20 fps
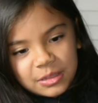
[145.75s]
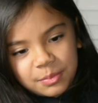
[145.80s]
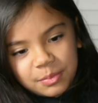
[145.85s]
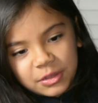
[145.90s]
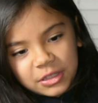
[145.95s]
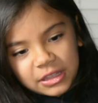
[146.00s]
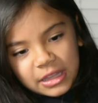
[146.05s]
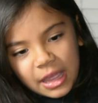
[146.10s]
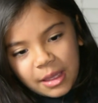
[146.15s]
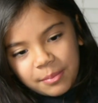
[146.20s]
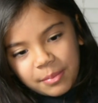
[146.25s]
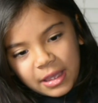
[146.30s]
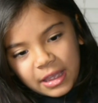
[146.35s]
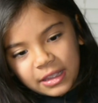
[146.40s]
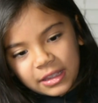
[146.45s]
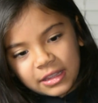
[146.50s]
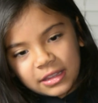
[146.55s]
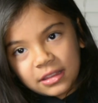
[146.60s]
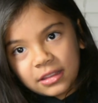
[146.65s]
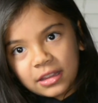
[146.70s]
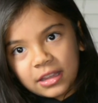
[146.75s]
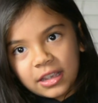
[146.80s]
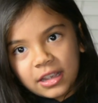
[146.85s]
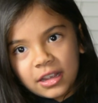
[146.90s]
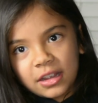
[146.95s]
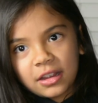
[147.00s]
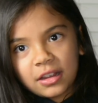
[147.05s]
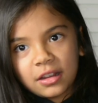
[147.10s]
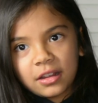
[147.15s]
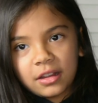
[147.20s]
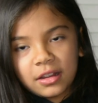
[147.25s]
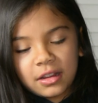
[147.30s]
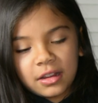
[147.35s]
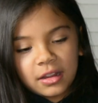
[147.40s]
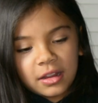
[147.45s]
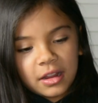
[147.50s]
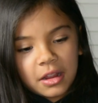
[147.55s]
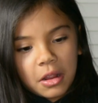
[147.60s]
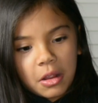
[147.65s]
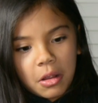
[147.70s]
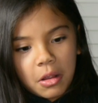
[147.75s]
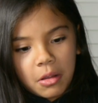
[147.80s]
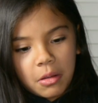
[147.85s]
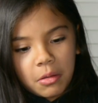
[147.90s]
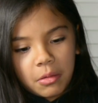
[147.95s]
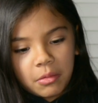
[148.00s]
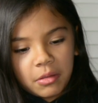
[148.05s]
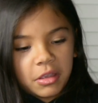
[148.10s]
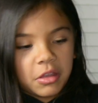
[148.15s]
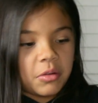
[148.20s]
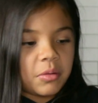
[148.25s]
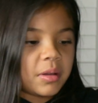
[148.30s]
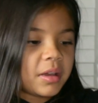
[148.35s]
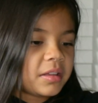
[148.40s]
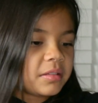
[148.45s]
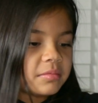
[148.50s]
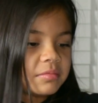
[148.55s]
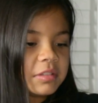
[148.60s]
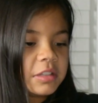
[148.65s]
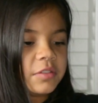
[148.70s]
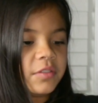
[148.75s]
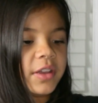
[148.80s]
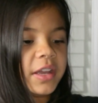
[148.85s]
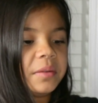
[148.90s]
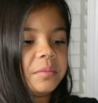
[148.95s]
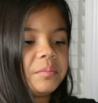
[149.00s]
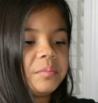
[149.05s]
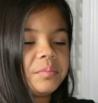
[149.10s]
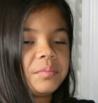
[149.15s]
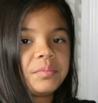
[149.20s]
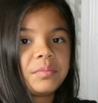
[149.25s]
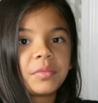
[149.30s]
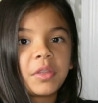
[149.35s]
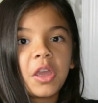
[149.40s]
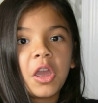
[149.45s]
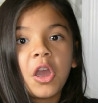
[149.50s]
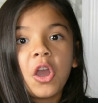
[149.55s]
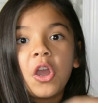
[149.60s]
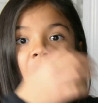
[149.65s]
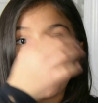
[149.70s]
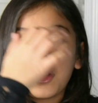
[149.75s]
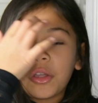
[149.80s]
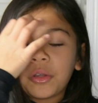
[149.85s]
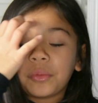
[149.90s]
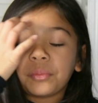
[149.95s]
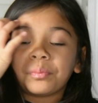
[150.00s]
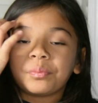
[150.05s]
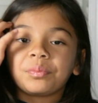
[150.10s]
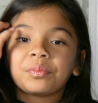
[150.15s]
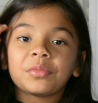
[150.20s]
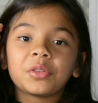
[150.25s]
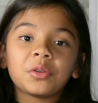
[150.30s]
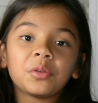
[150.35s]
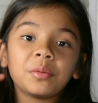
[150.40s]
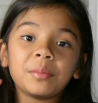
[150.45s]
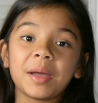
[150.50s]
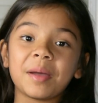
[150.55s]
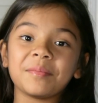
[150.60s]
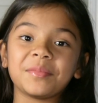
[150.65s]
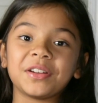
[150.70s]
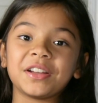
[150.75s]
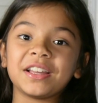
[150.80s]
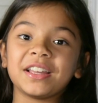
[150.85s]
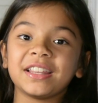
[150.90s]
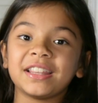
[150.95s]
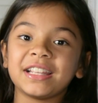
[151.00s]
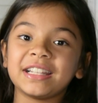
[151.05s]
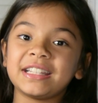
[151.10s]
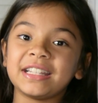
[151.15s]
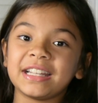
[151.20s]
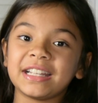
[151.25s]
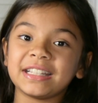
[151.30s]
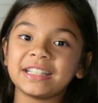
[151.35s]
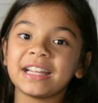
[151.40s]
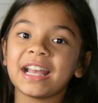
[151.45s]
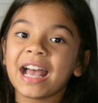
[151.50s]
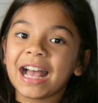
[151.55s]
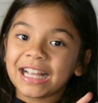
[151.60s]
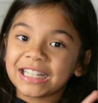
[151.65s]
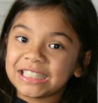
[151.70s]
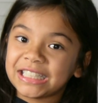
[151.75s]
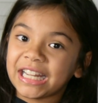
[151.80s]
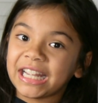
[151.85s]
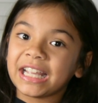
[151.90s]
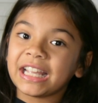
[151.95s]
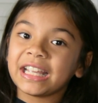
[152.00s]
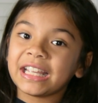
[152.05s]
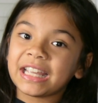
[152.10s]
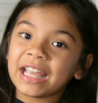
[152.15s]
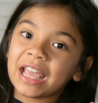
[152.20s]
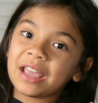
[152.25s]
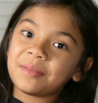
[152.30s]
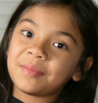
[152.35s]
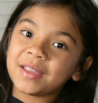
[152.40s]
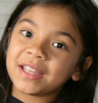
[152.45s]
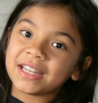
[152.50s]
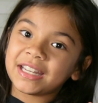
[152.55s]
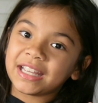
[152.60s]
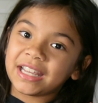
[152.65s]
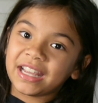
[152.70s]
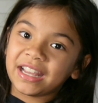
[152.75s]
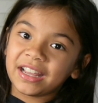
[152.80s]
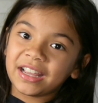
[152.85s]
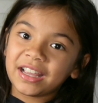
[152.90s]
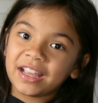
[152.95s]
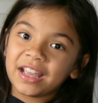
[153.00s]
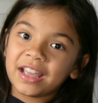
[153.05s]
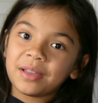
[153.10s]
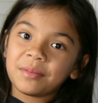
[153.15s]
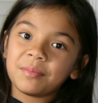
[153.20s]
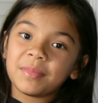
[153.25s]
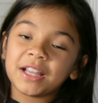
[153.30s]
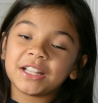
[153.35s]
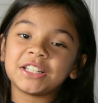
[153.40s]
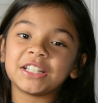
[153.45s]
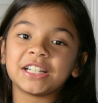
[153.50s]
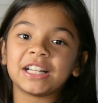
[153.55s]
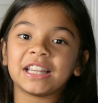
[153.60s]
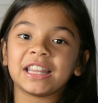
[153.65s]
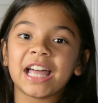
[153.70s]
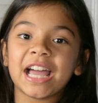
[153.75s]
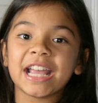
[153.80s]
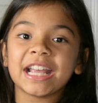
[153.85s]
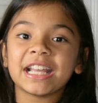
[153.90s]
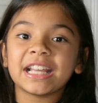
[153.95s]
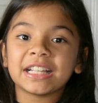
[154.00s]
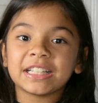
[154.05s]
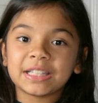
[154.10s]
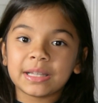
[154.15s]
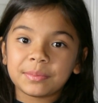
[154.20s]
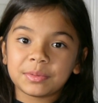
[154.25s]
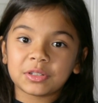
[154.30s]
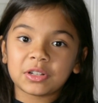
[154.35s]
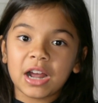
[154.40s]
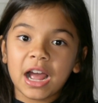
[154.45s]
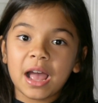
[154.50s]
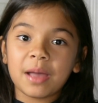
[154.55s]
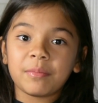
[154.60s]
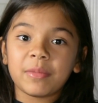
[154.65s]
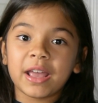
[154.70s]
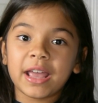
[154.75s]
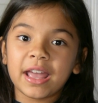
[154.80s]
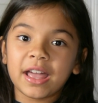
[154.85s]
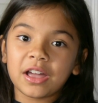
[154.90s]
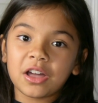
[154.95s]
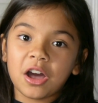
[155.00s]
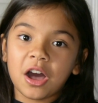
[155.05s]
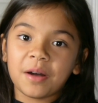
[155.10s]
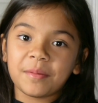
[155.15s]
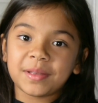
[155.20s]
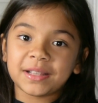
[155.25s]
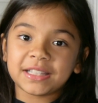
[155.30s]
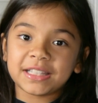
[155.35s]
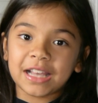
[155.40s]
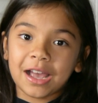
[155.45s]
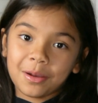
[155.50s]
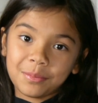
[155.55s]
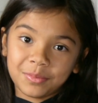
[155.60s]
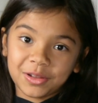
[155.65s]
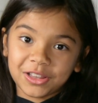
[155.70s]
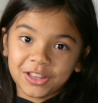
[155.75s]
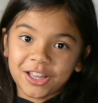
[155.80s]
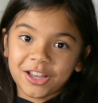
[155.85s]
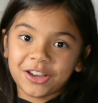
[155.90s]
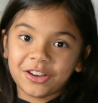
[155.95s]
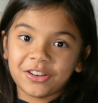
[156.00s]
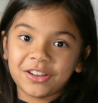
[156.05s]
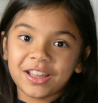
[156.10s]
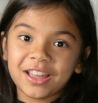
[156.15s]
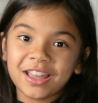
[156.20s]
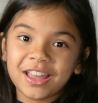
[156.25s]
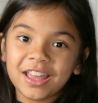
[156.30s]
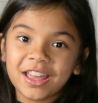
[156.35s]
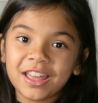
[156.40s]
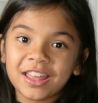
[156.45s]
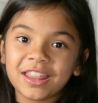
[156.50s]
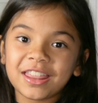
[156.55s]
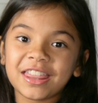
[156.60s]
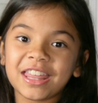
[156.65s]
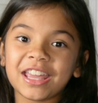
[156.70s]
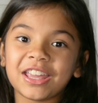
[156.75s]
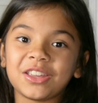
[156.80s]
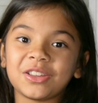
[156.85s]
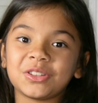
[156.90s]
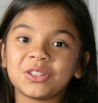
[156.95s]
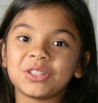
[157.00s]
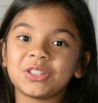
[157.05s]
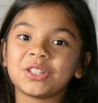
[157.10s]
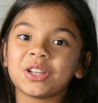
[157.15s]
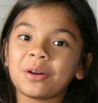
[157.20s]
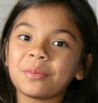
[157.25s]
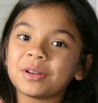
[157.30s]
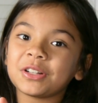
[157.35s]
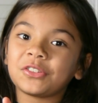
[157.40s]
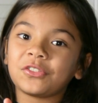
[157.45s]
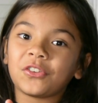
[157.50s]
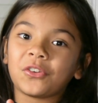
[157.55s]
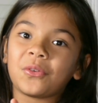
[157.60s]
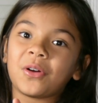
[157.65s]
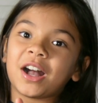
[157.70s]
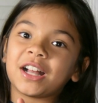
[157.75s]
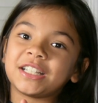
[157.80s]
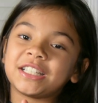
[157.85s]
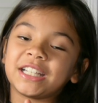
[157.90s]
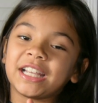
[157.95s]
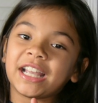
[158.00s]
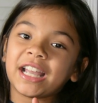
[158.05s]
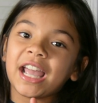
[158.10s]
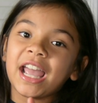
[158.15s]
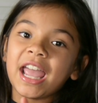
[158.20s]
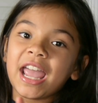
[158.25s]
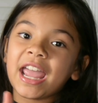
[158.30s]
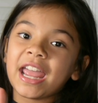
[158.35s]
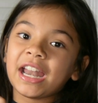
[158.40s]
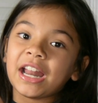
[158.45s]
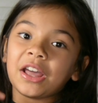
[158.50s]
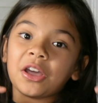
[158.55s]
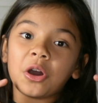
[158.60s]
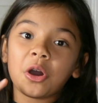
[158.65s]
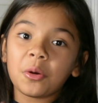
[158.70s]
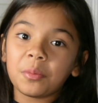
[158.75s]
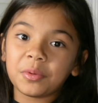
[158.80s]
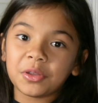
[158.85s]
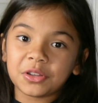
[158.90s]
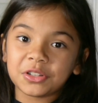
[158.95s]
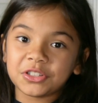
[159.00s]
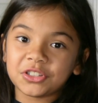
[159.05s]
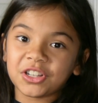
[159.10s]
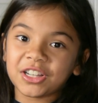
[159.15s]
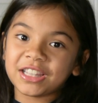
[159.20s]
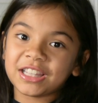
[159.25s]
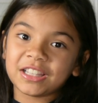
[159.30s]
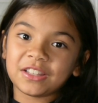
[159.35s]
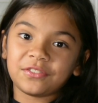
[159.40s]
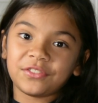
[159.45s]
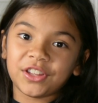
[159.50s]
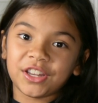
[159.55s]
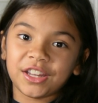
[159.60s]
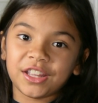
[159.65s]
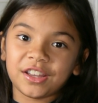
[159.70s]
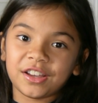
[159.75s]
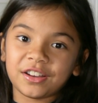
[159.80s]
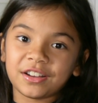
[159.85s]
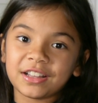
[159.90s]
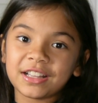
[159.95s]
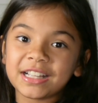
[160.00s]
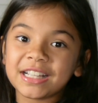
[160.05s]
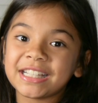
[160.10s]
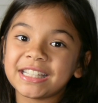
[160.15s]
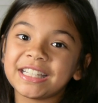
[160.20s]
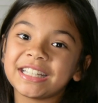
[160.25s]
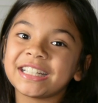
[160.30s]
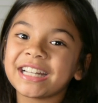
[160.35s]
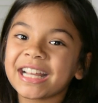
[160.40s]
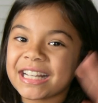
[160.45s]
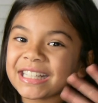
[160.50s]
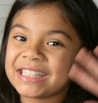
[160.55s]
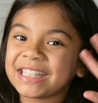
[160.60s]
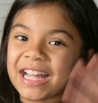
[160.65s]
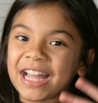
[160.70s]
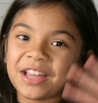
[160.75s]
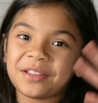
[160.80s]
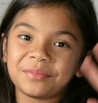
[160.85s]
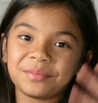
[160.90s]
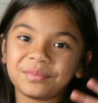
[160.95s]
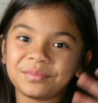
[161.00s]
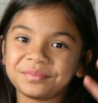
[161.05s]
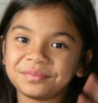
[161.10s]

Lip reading: Put that back in there. You know what? It's fine. Remember, this is #KBD. Make sure to like, subscribe, and comment down below. Thank you so much for watching, and I hope you enjoyed this video. See you next time!